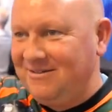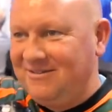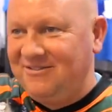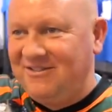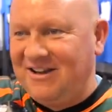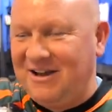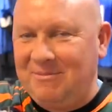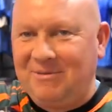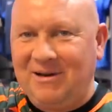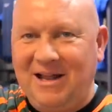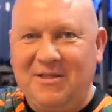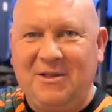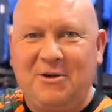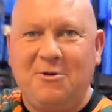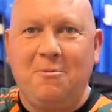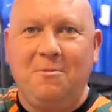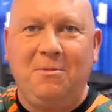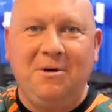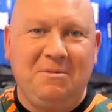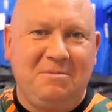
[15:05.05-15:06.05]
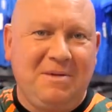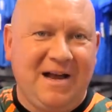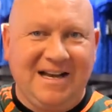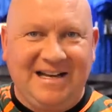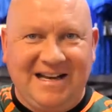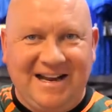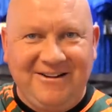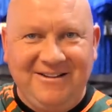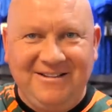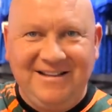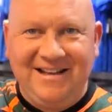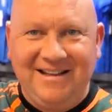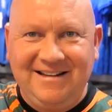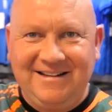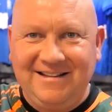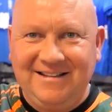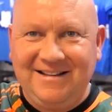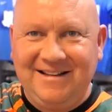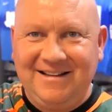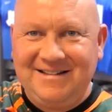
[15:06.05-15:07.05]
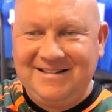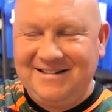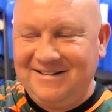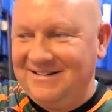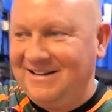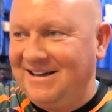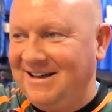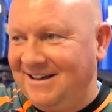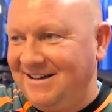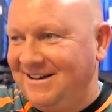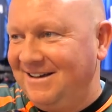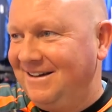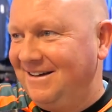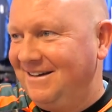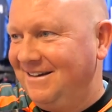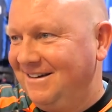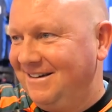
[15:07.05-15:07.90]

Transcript: Good Fair times. Play. The company paid out in the end. Good times, though, weren't yeah.